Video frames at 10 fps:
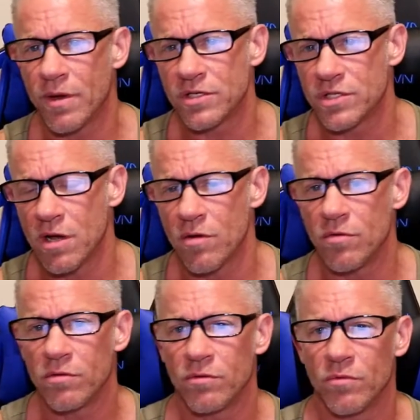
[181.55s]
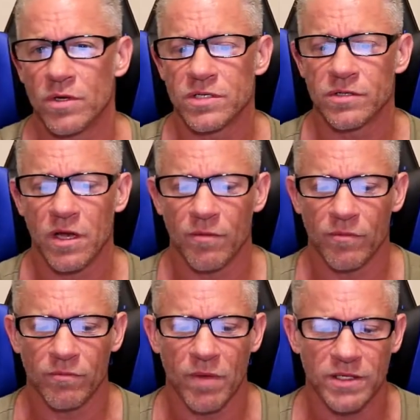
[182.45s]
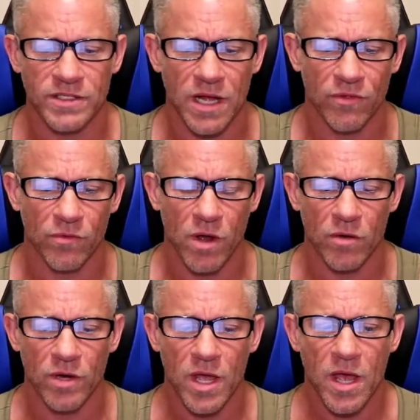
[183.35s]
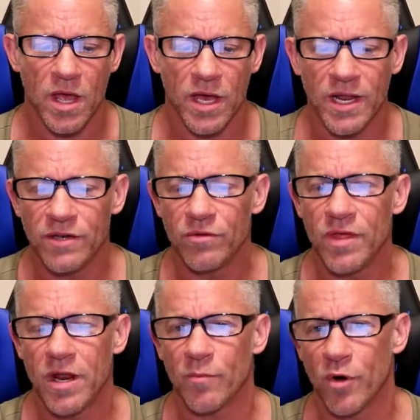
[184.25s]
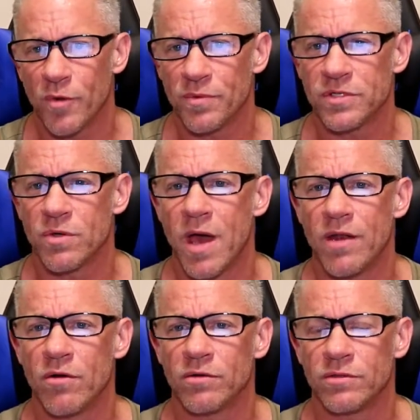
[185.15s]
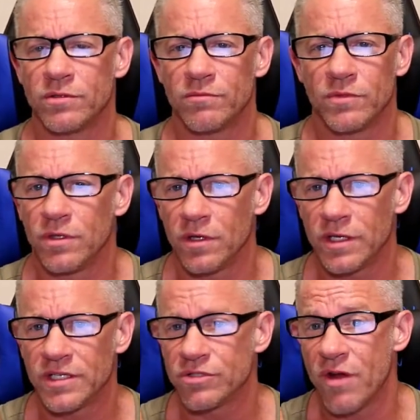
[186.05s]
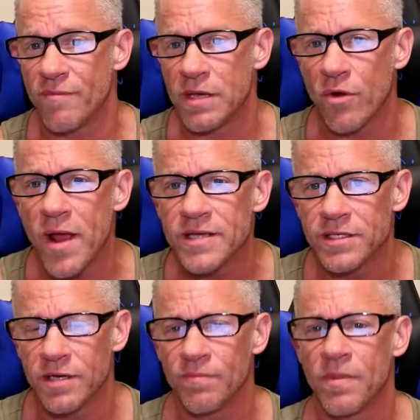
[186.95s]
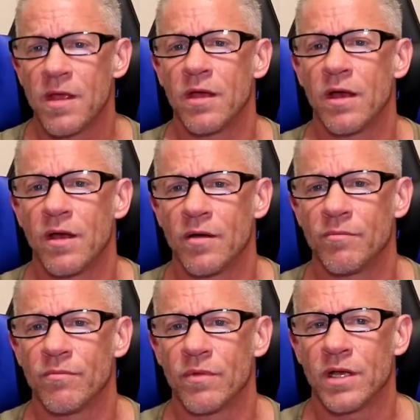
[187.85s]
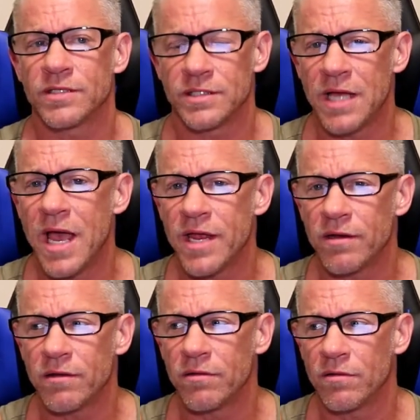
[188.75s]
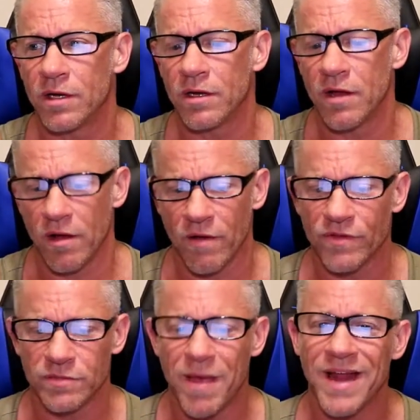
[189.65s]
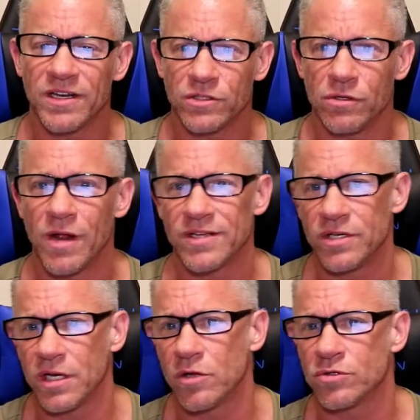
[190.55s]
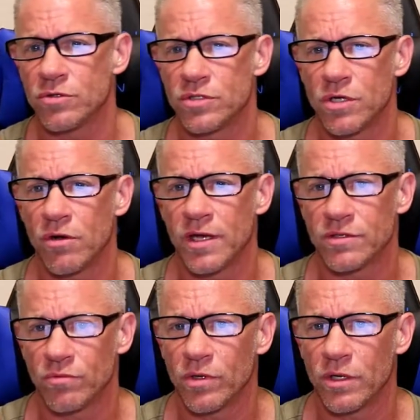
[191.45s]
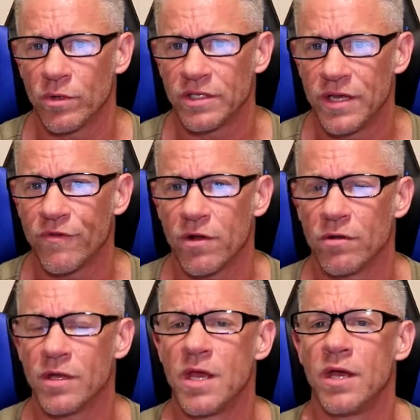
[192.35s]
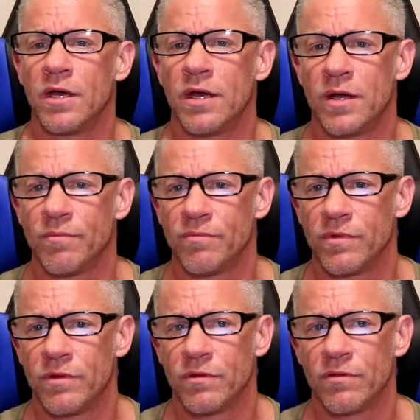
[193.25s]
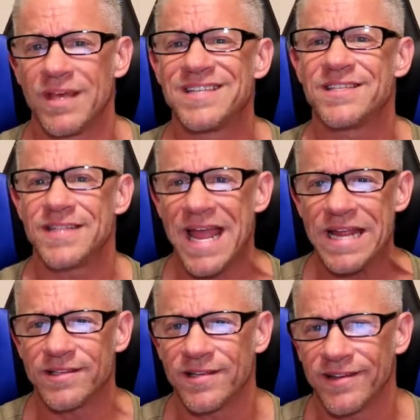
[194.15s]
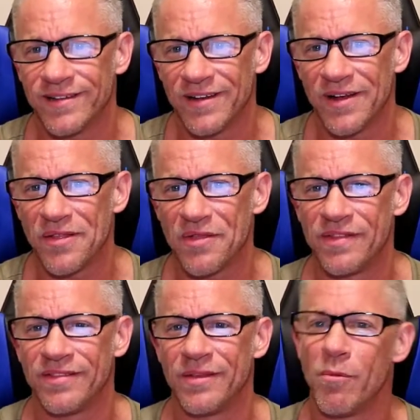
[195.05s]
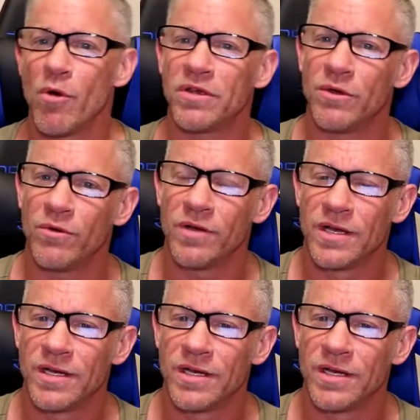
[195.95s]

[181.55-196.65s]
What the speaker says: my show was months down the road. And I do that on purpose so it doesn't drive me crazy. Because a diet of this magnitude, as you get closer to the show, gets really, really difficult. They state the more you,